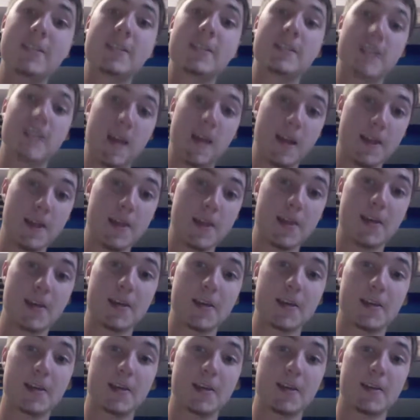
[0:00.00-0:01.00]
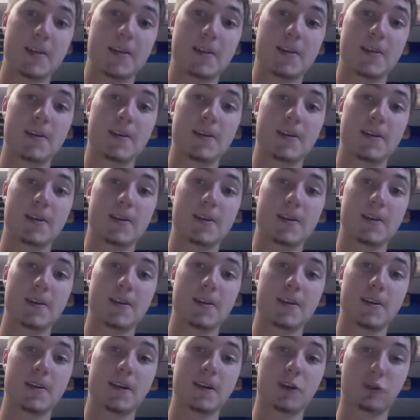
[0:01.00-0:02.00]
death.
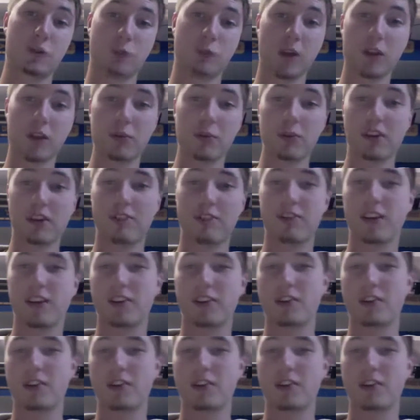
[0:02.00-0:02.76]
Because weather would affect